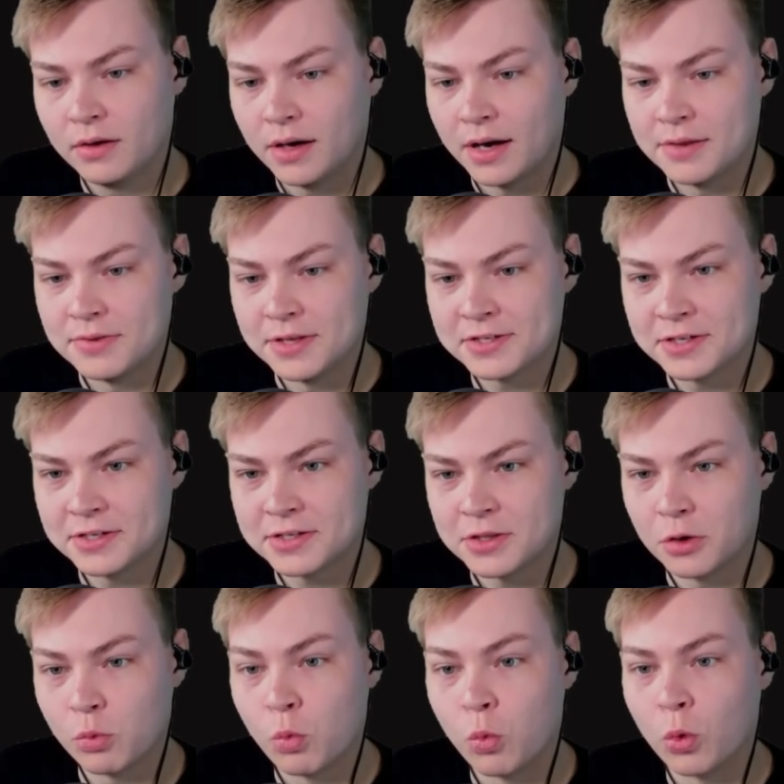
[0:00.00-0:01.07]
And this is
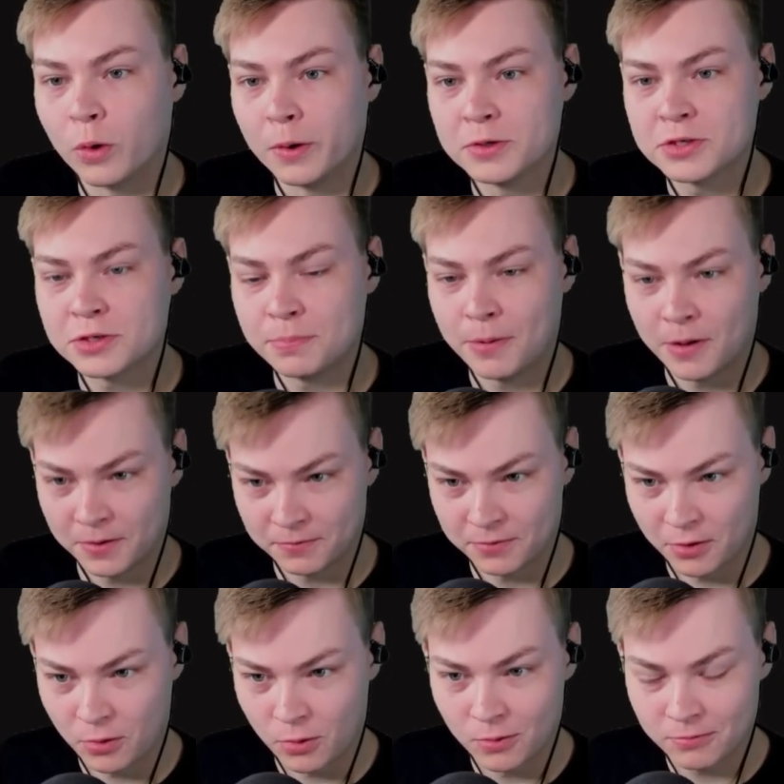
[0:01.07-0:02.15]
the worst part of the
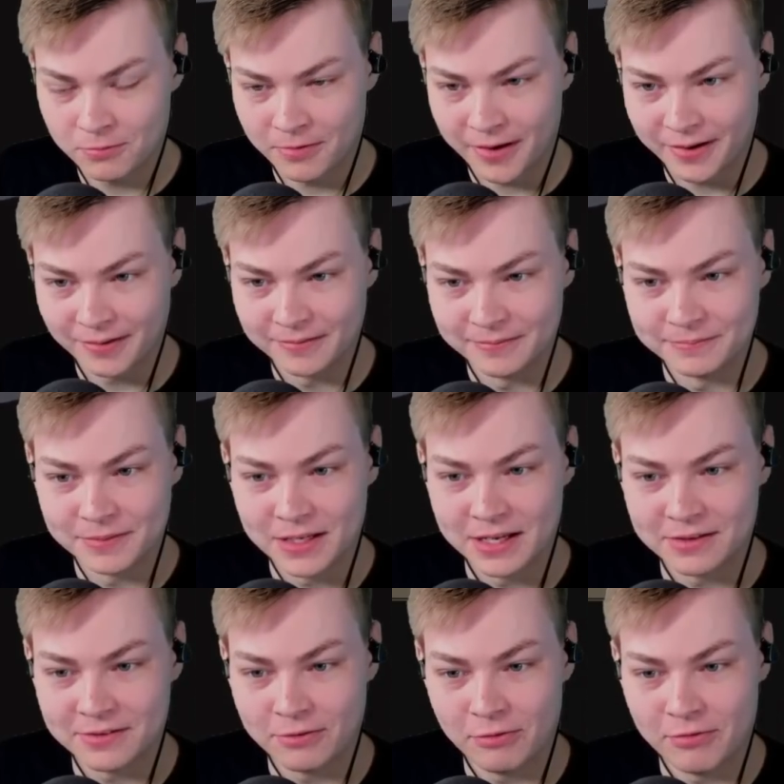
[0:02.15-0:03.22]
whole fight. And
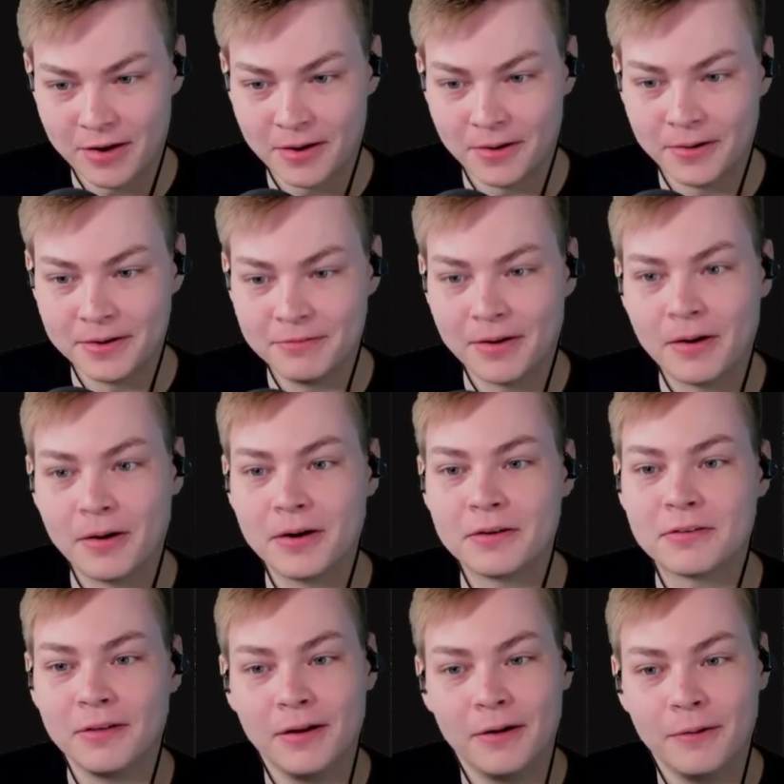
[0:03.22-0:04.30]
it's very, very
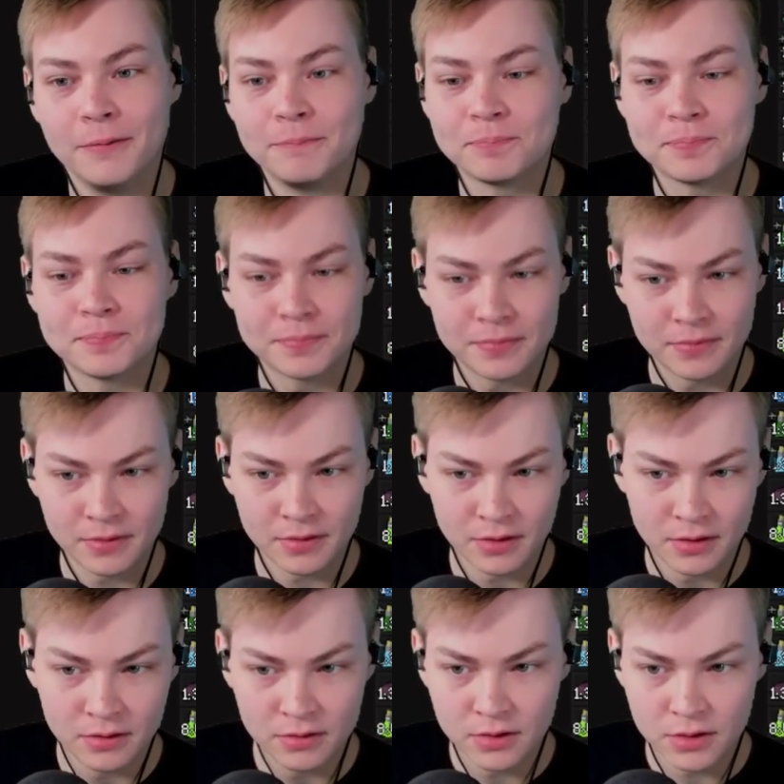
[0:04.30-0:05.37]
slow.
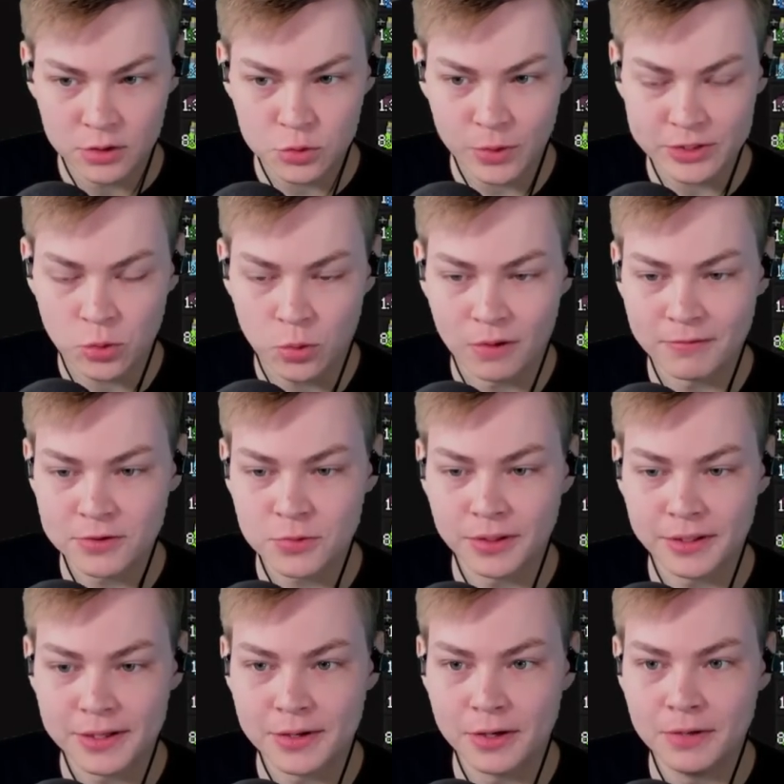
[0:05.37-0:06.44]
This is why Torva's
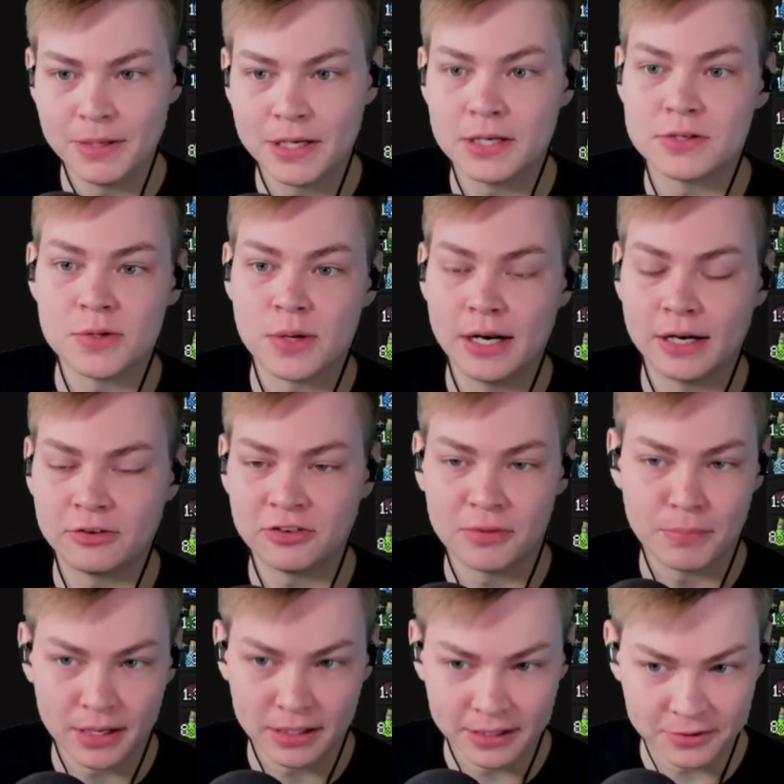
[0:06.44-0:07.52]
really good, because you can actually
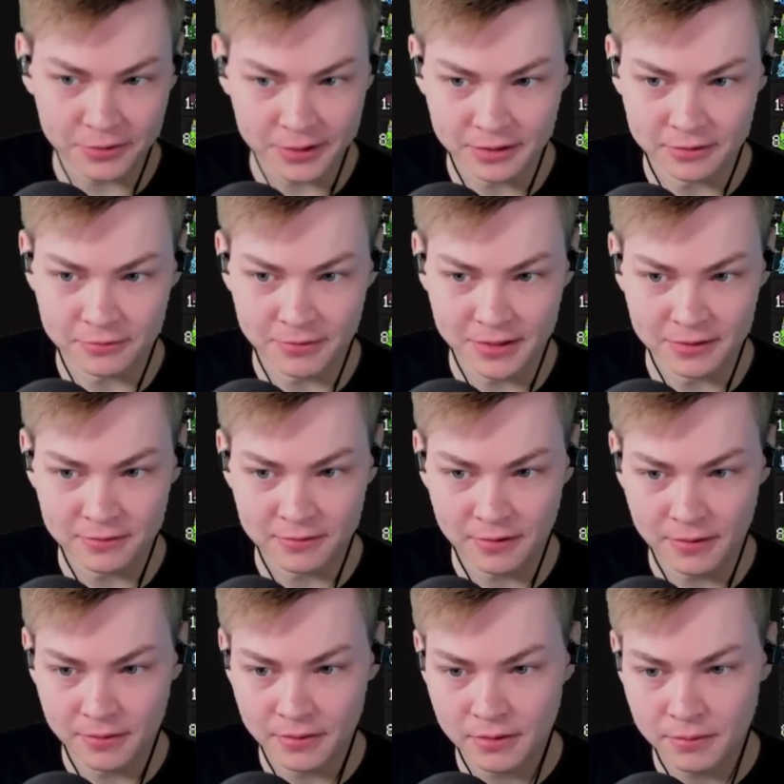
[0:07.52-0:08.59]
melee during this phase.
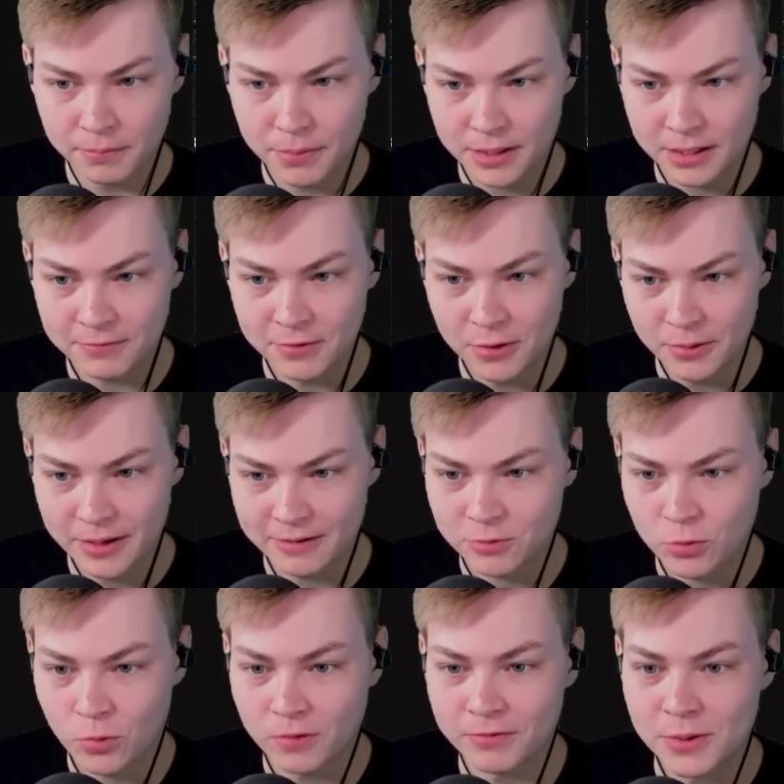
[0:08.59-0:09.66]
But if you don't have
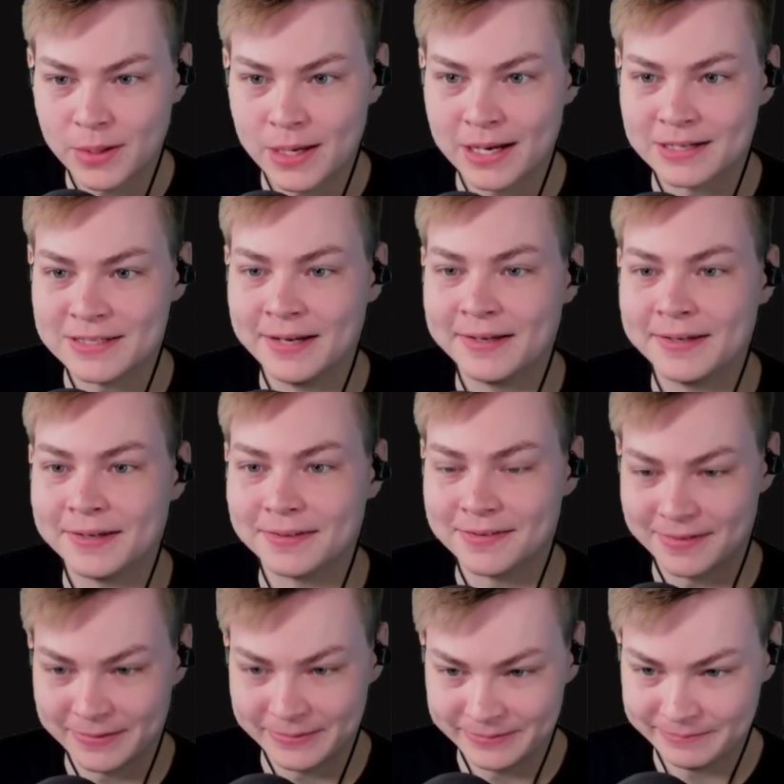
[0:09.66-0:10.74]
Torva, you can't tank it,
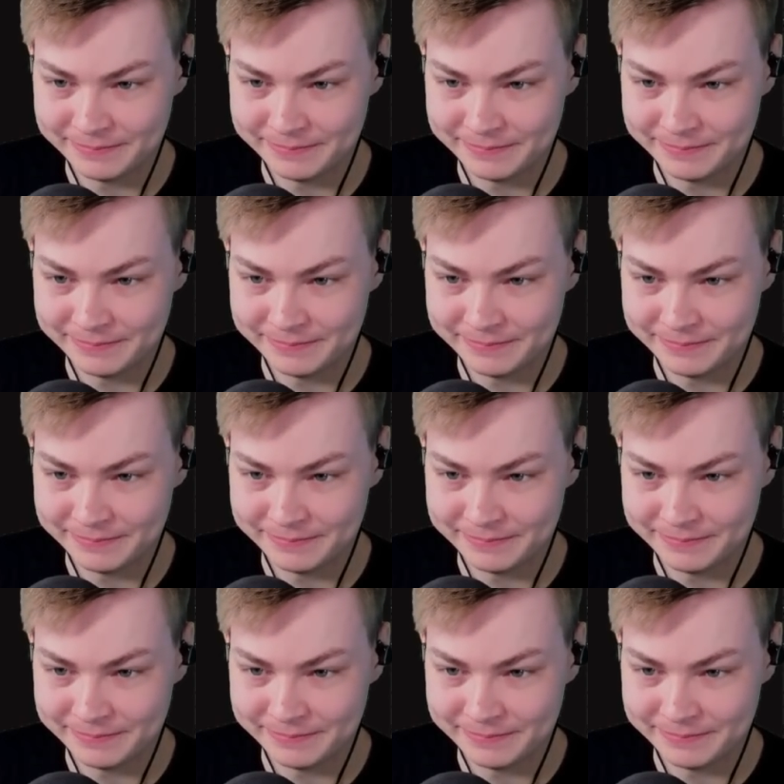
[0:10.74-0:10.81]
so...